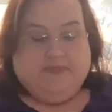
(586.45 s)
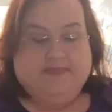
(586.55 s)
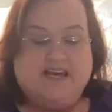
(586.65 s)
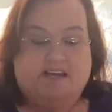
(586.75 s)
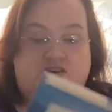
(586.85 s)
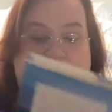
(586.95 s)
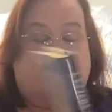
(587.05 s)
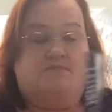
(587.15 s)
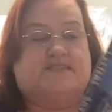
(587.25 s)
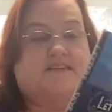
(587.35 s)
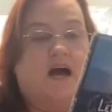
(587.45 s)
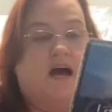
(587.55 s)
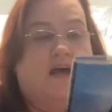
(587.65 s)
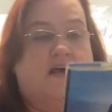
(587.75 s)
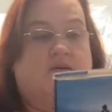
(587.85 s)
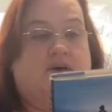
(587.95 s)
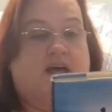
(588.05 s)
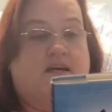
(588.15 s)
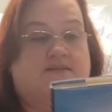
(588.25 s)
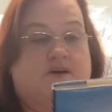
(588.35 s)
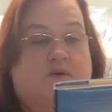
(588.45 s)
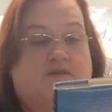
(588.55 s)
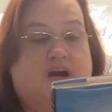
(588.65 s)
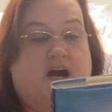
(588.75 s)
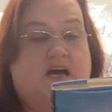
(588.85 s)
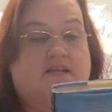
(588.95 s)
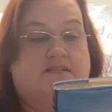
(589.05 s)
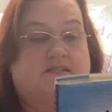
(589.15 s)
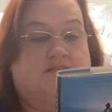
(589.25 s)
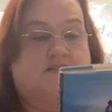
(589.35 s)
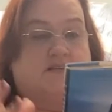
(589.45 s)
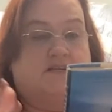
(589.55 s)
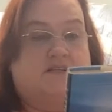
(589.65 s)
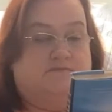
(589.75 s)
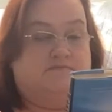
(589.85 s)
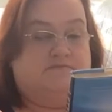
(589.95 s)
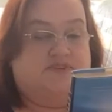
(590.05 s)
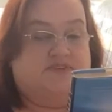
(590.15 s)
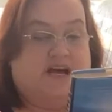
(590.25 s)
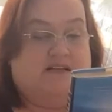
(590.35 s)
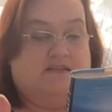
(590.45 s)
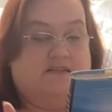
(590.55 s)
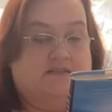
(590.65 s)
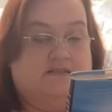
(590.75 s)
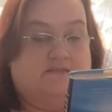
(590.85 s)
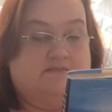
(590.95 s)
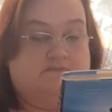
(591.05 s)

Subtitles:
Letters from Sky. Okay, so we've got Scotland.